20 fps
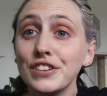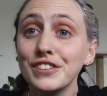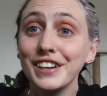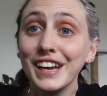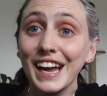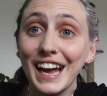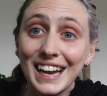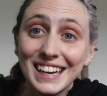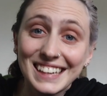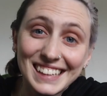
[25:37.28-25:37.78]
So
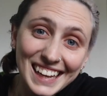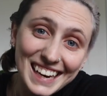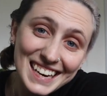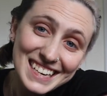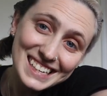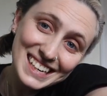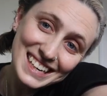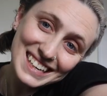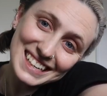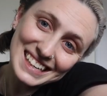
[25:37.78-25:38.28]
yeah, that
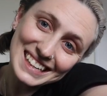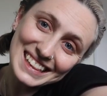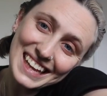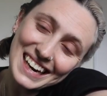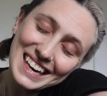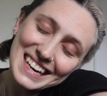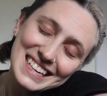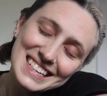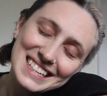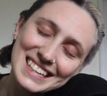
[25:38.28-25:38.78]
is it.
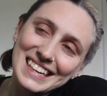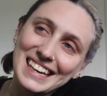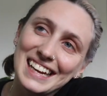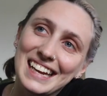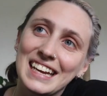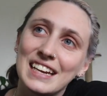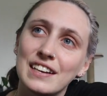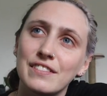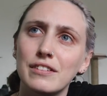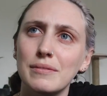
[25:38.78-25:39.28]
That is
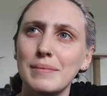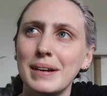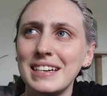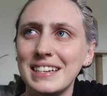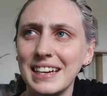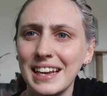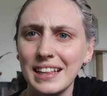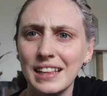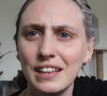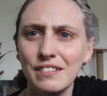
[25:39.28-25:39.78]
it for my
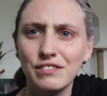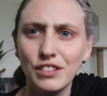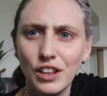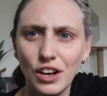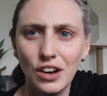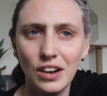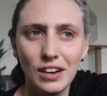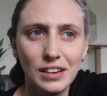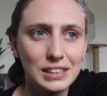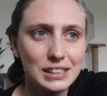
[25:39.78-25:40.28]
daily
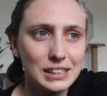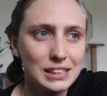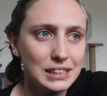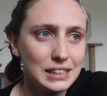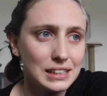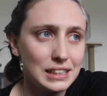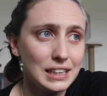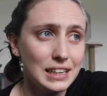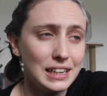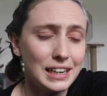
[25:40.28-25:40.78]
vlog.
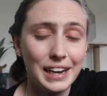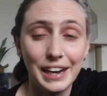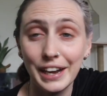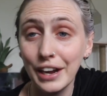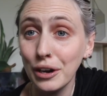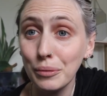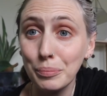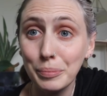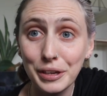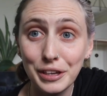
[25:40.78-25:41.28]
I
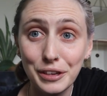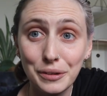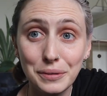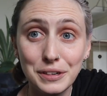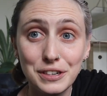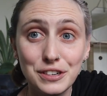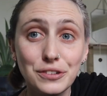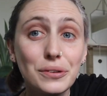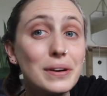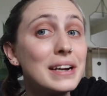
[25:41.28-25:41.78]
hope you
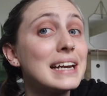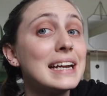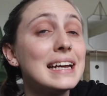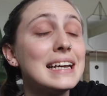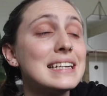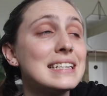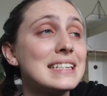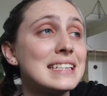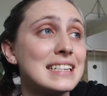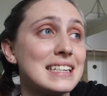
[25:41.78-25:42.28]
enjoyed
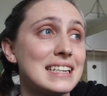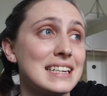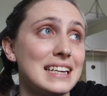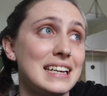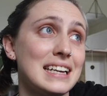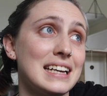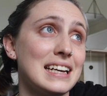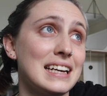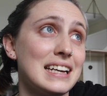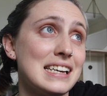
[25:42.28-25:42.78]
it.
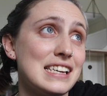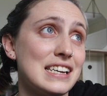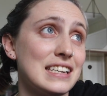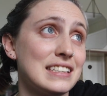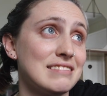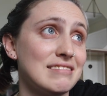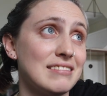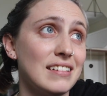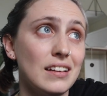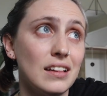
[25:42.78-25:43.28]

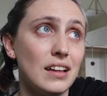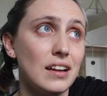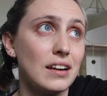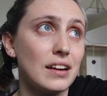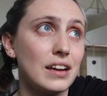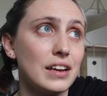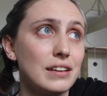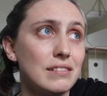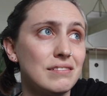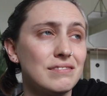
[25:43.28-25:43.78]
Did a lot
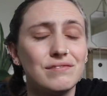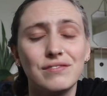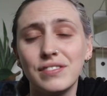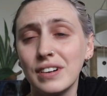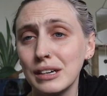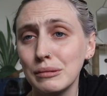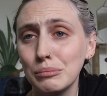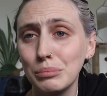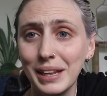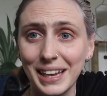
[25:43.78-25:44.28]
of good,
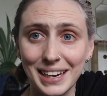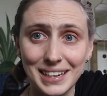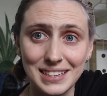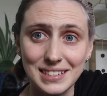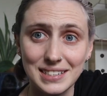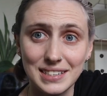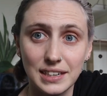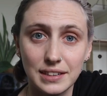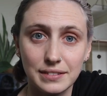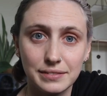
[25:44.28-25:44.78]
fun, planty
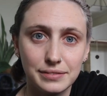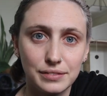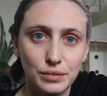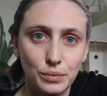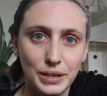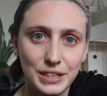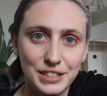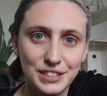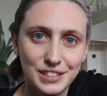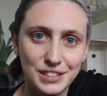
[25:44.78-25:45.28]
stuff,
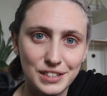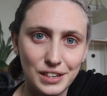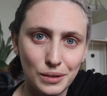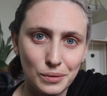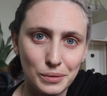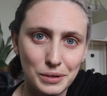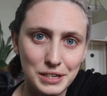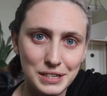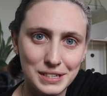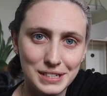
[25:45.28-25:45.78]
which is
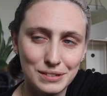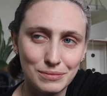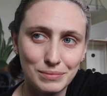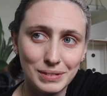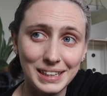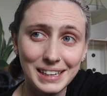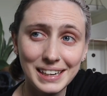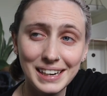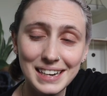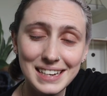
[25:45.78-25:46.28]
always
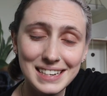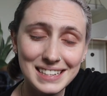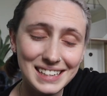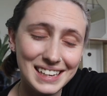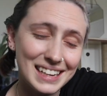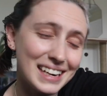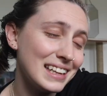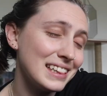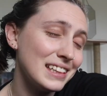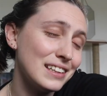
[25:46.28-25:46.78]
really nice,
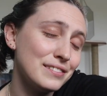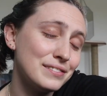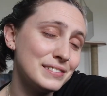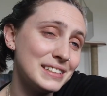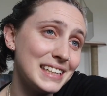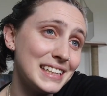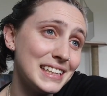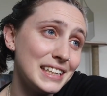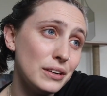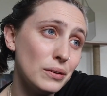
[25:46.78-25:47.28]
and I love
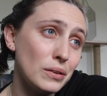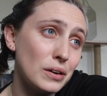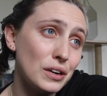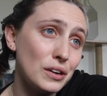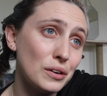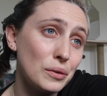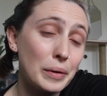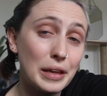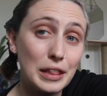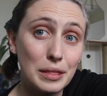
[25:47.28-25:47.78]
taking you
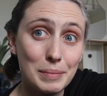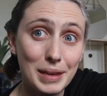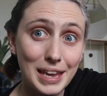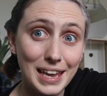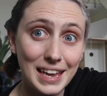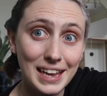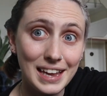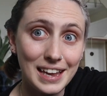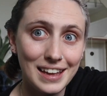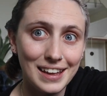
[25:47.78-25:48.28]
all with
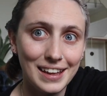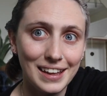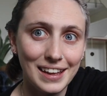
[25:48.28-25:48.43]
me